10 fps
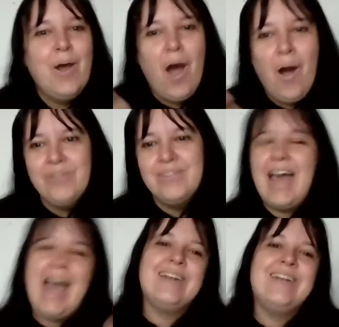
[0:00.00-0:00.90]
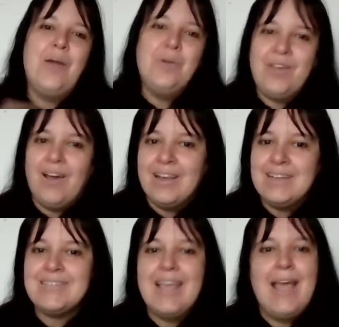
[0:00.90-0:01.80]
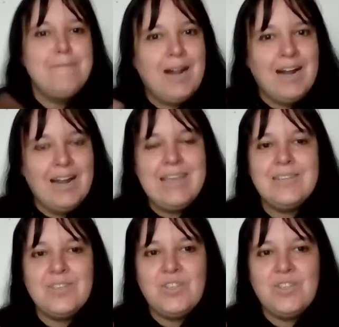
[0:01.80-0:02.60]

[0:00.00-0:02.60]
on that note, guys, please